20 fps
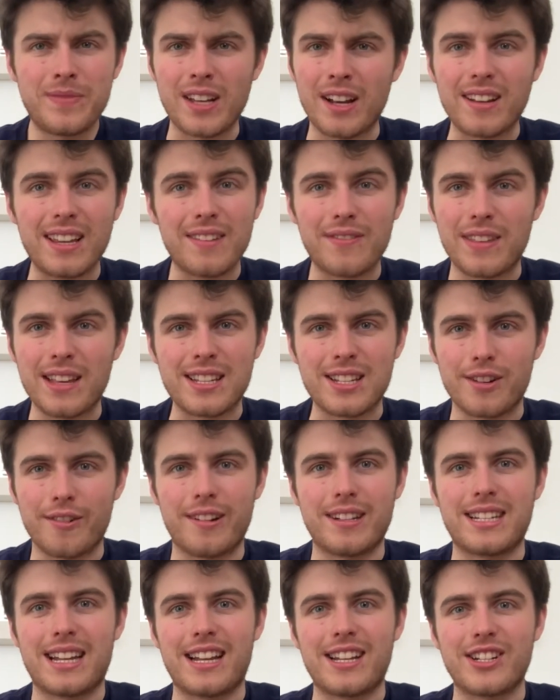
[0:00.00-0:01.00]
Don't give this your
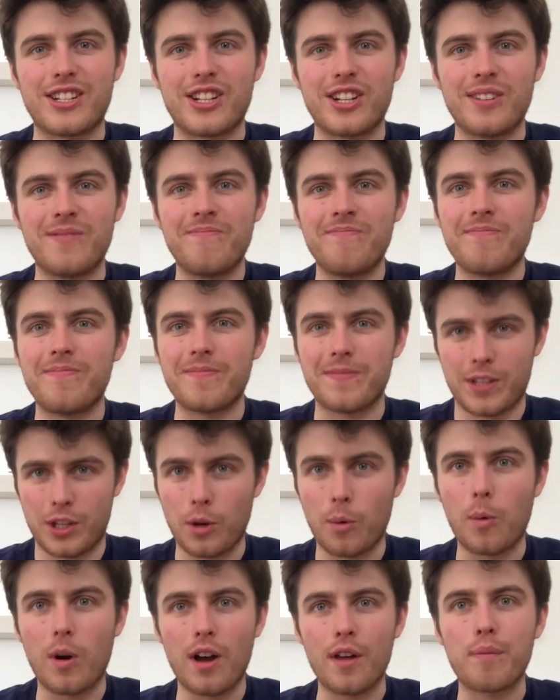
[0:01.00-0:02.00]
attention.
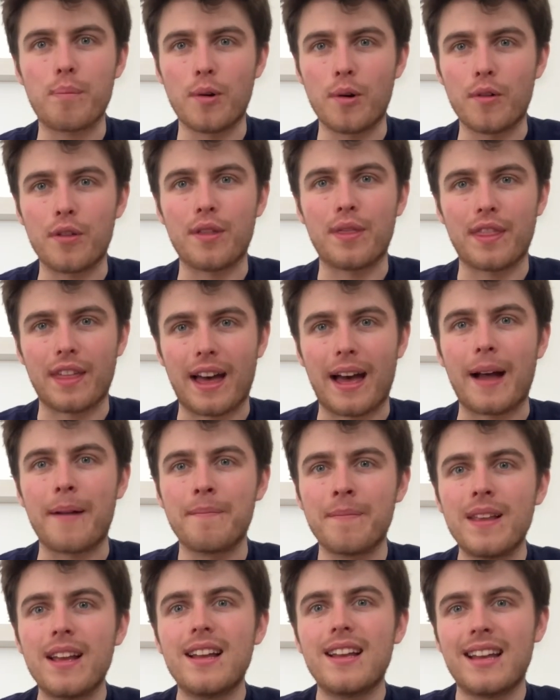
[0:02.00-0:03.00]
You're worth more than
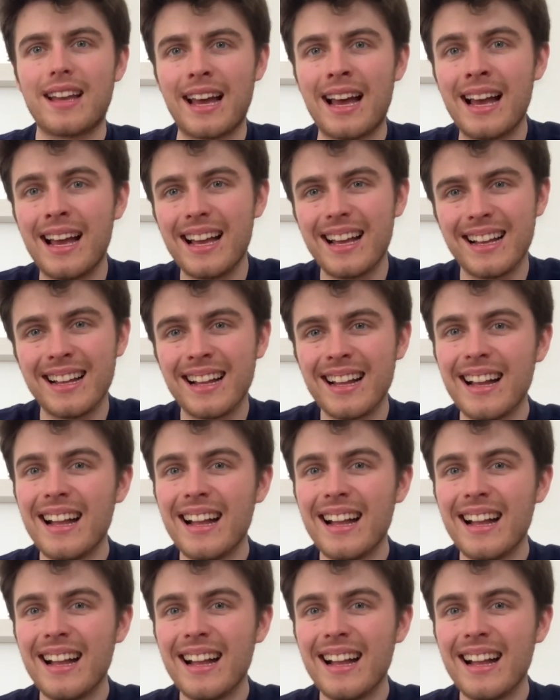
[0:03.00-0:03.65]
that.